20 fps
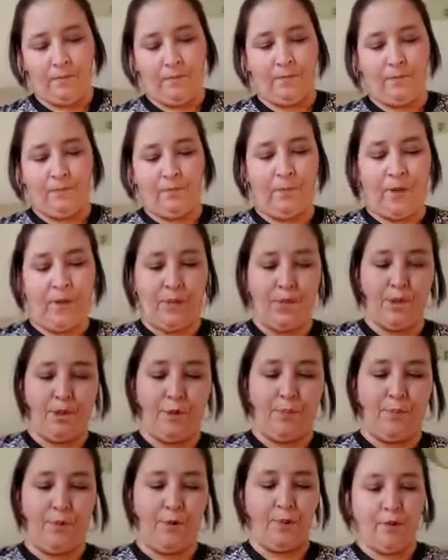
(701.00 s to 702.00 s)
Make sure to,
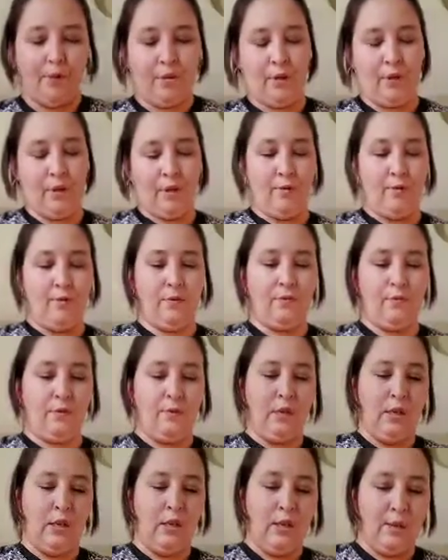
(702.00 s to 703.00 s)
you know,
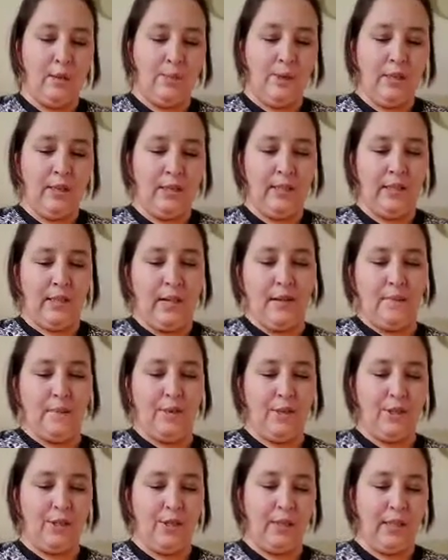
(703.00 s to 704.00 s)
press it down.
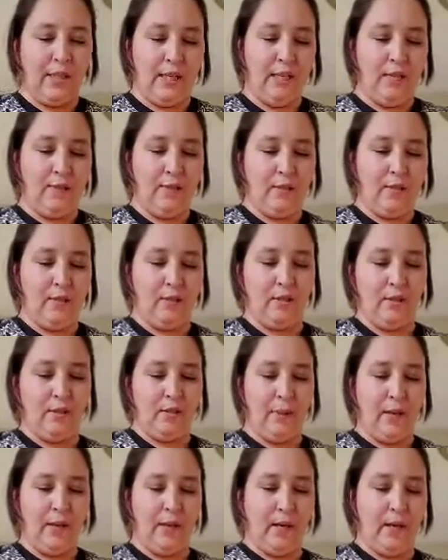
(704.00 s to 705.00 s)
Make sure it's even into the
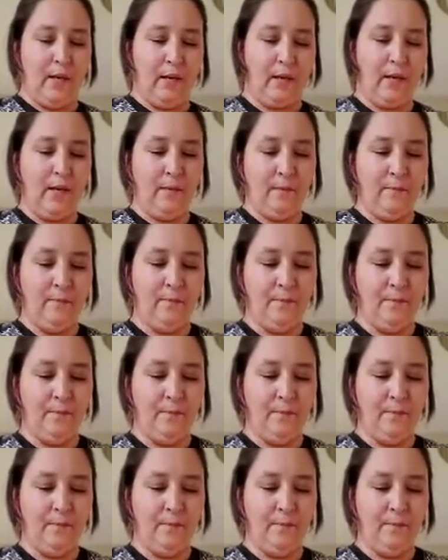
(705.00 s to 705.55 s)
pan.